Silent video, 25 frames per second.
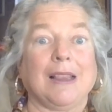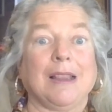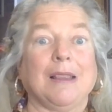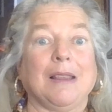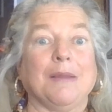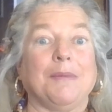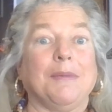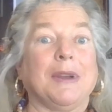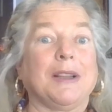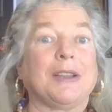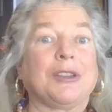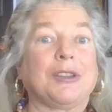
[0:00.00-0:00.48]
The
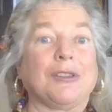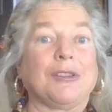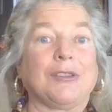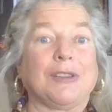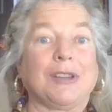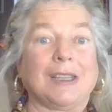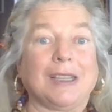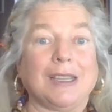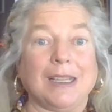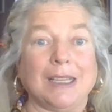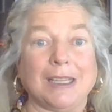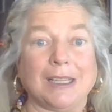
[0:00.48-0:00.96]
mustard
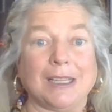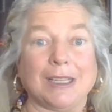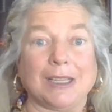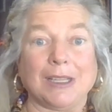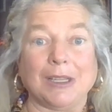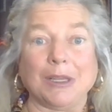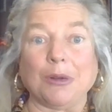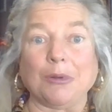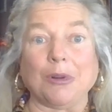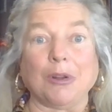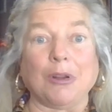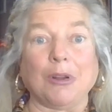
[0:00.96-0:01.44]
seeds
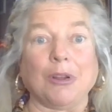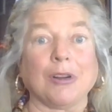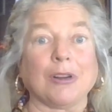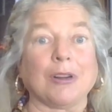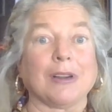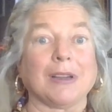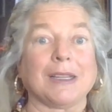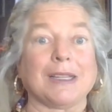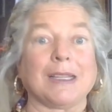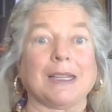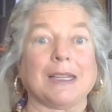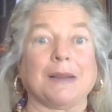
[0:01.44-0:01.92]
no
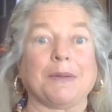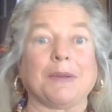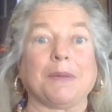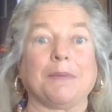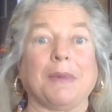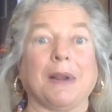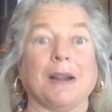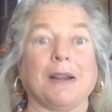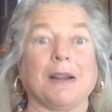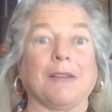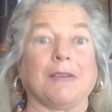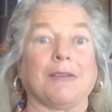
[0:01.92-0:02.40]
longer accept
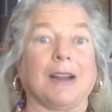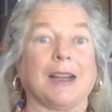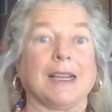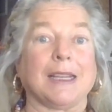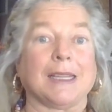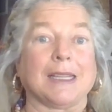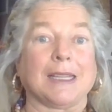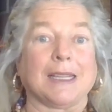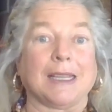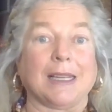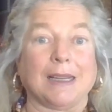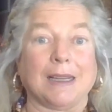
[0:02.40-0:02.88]

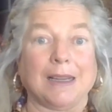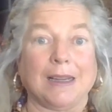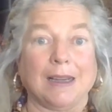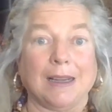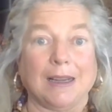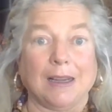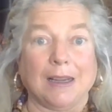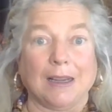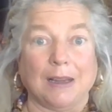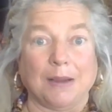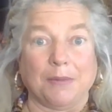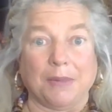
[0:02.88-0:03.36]
mycorrhiza
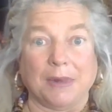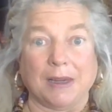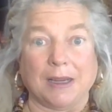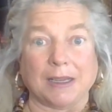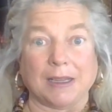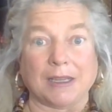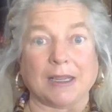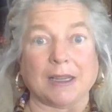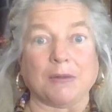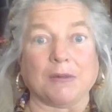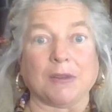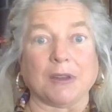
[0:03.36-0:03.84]

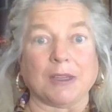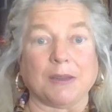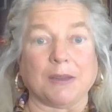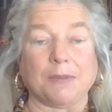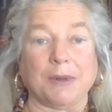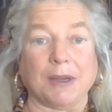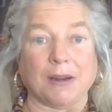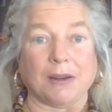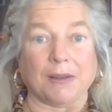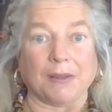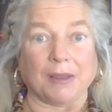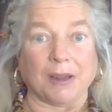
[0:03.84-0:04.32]
because they want to
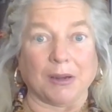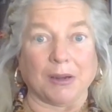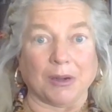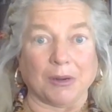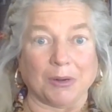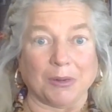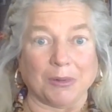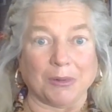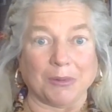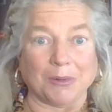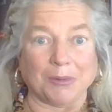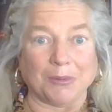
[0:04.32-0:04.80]
be on their
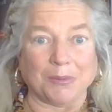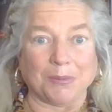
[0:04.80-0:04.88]
own.